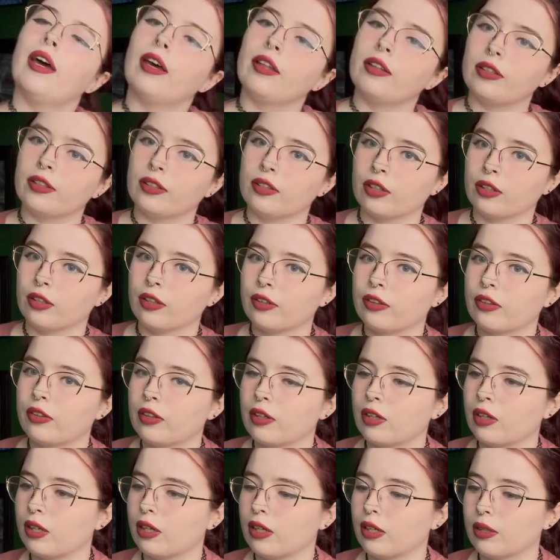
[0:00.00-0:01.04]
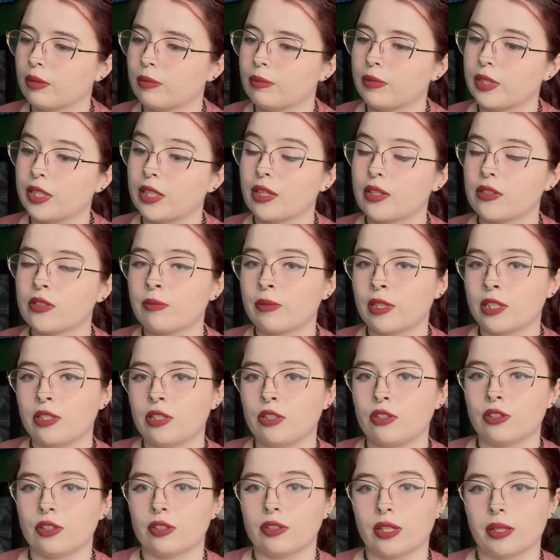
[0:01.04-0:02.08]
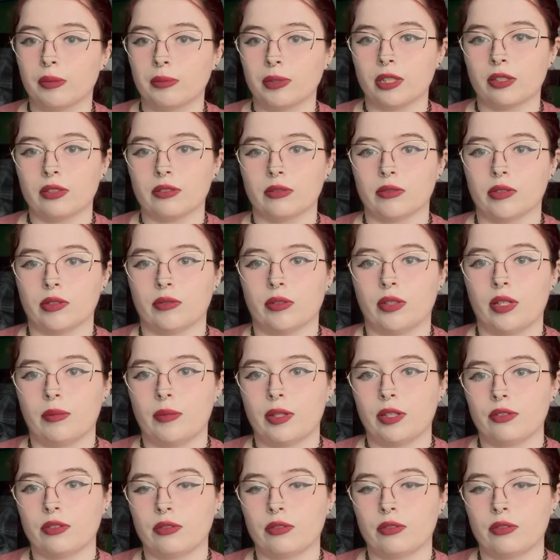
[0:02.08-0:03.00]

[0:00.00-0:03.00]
on earth, because of my teacher, not because of ceramics.